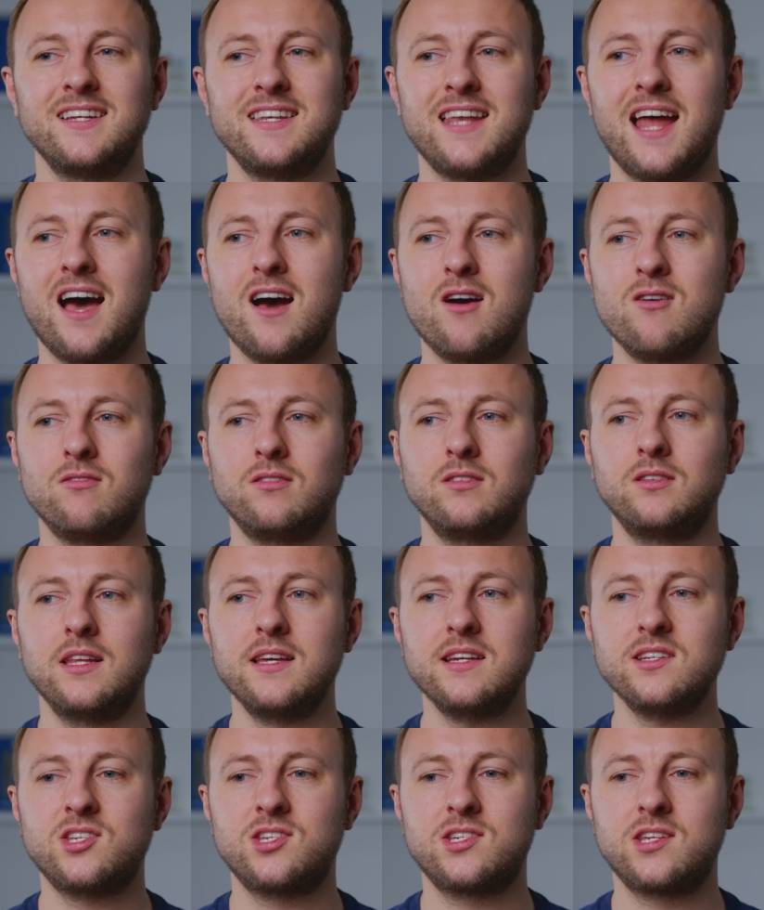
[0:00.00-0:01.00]
Now,
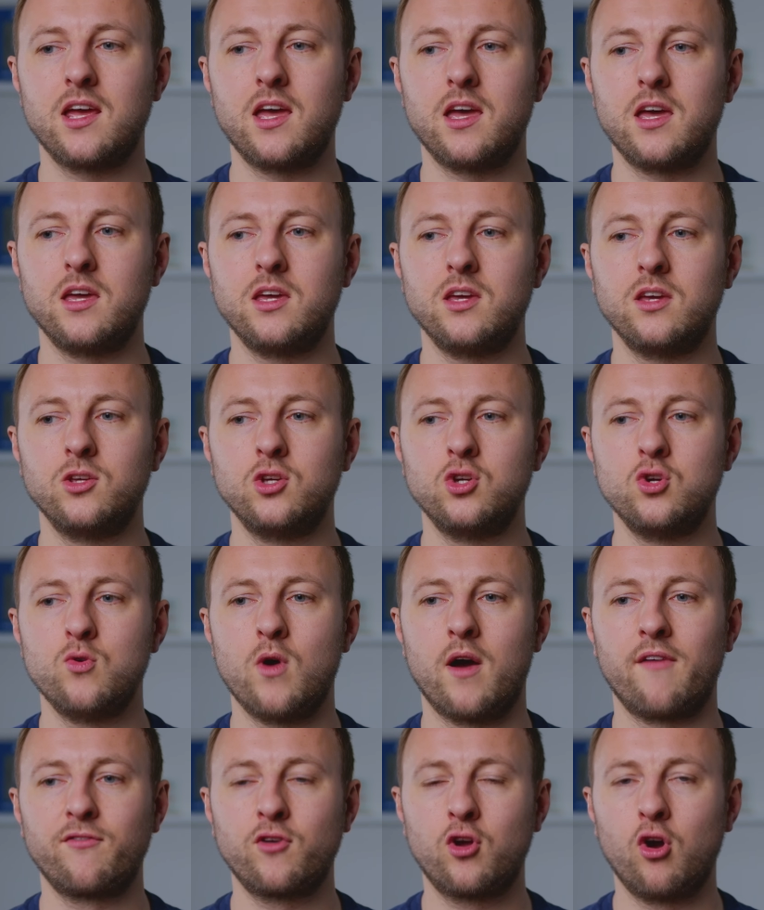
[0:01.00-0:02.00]
let's say you
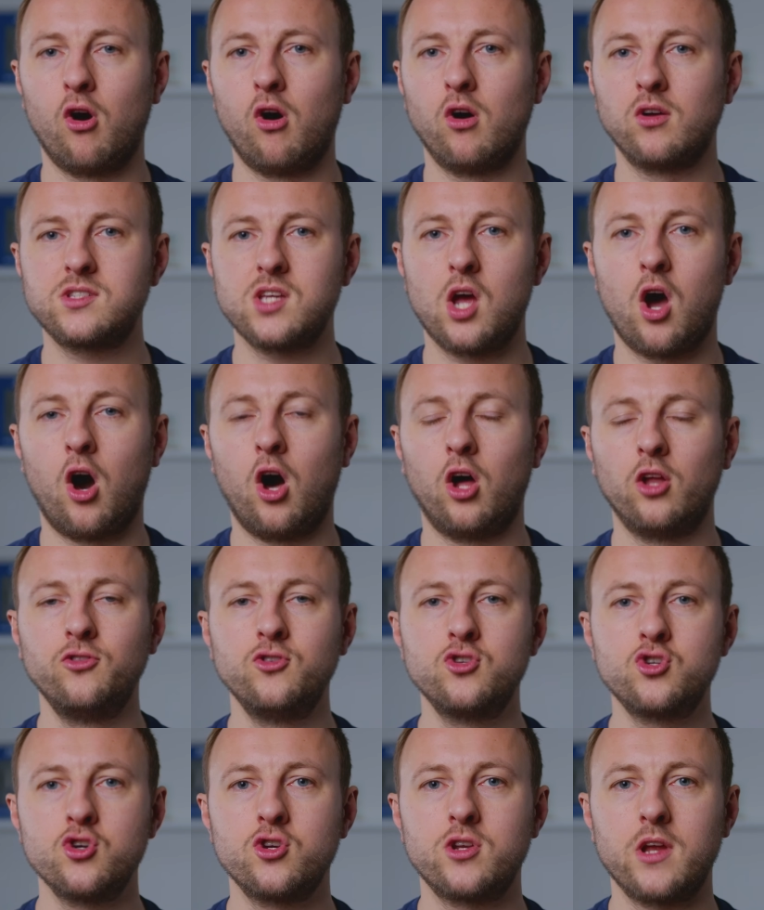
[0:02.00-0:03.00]
have got
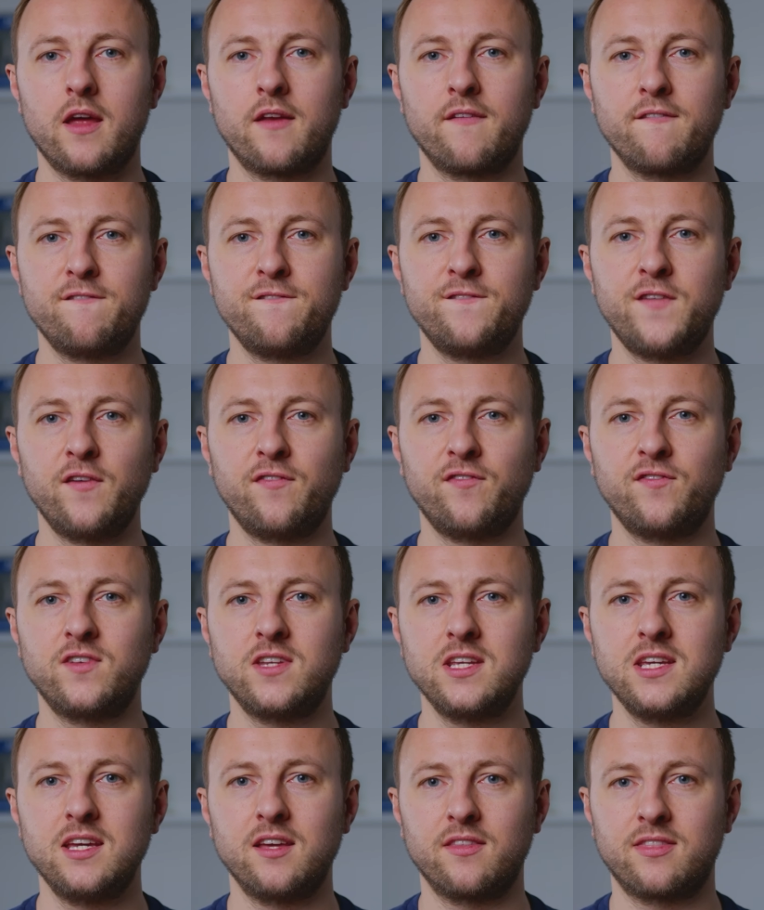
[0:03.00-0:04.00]

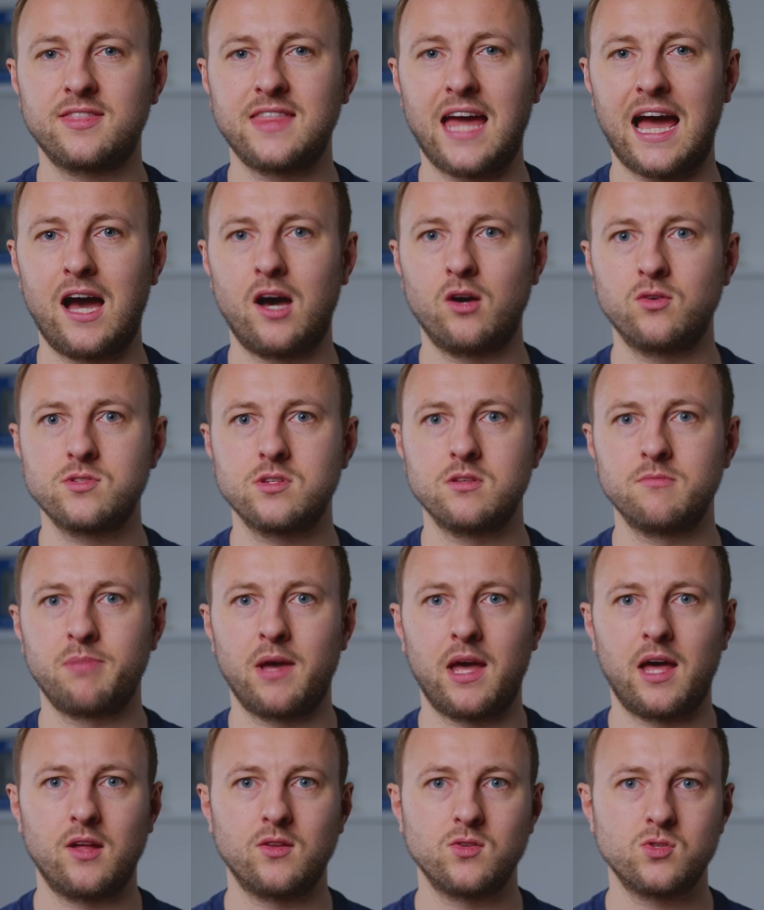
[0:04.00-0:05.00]

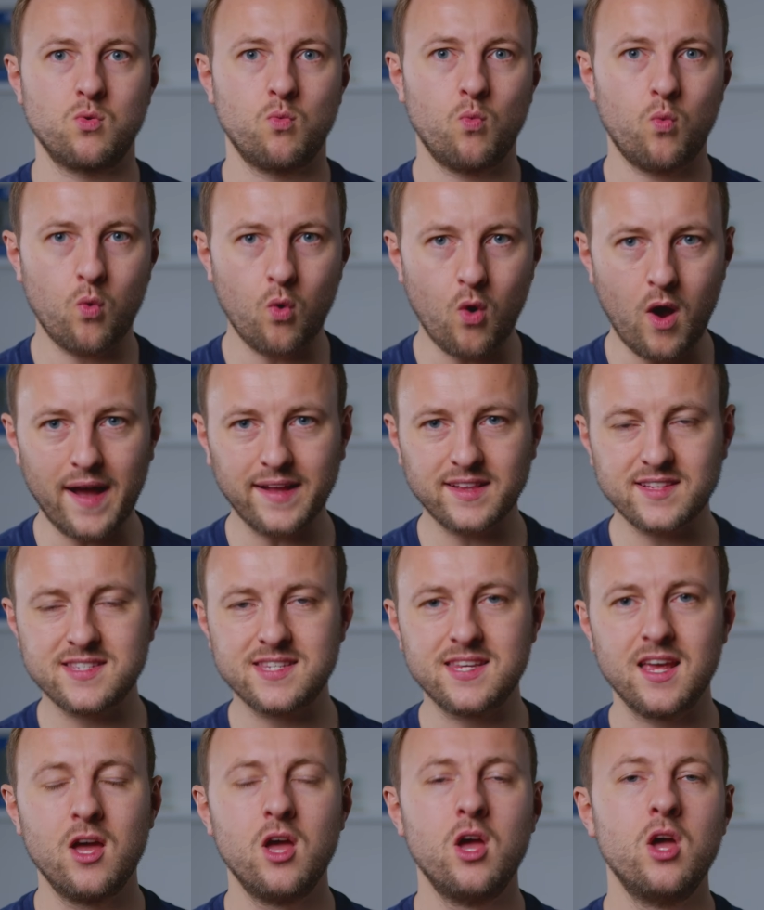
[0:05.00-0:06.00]
£150,000.
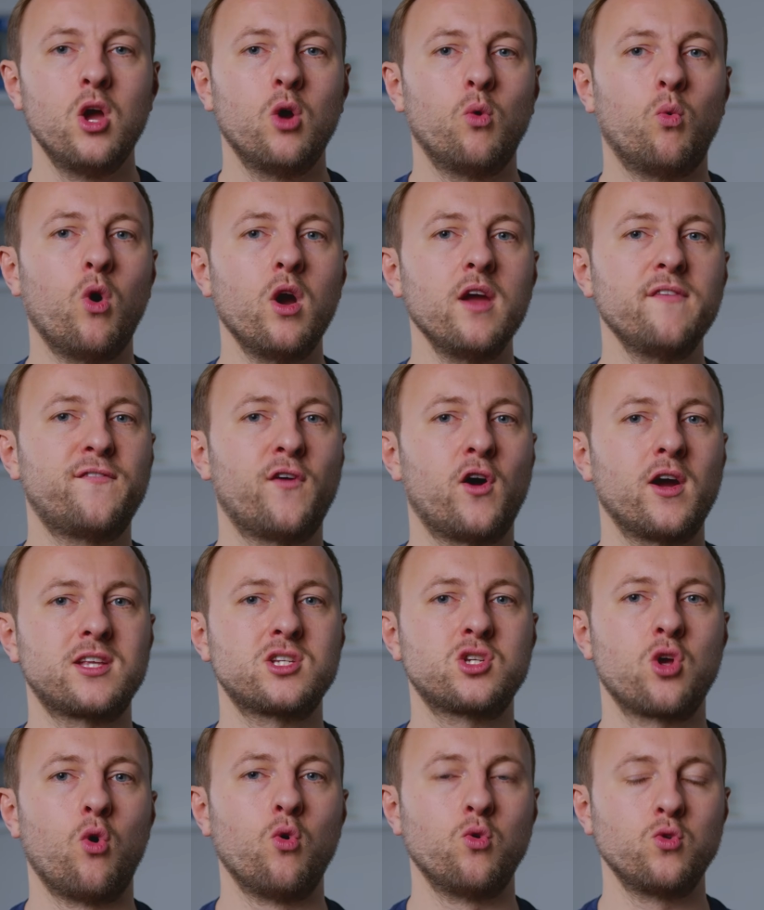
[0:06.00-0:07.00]
What? What if I
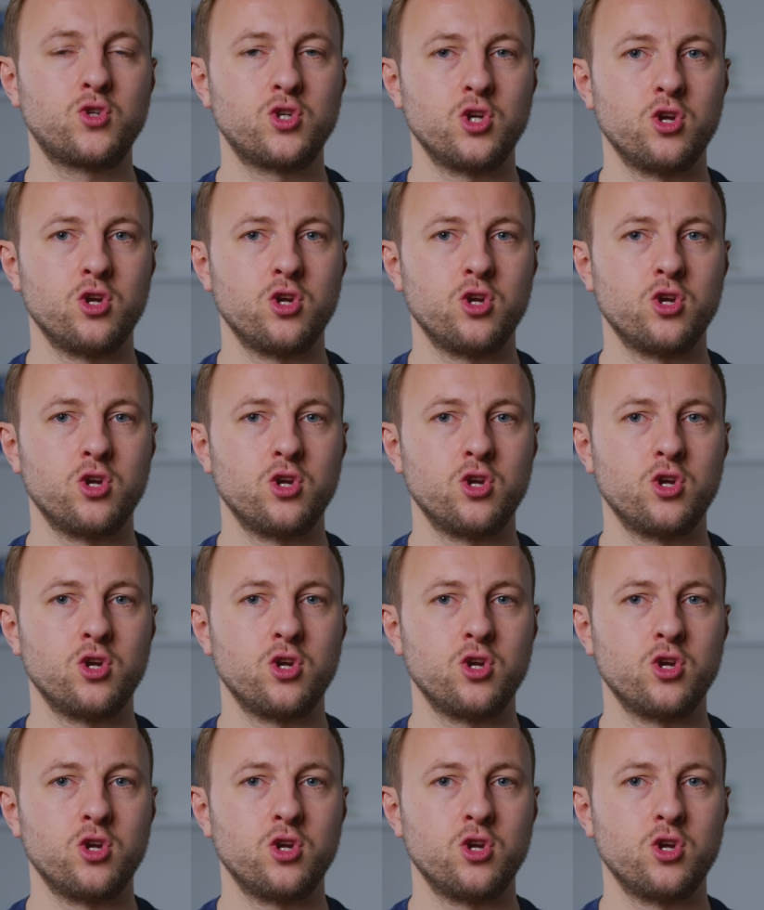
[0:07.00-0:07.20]
told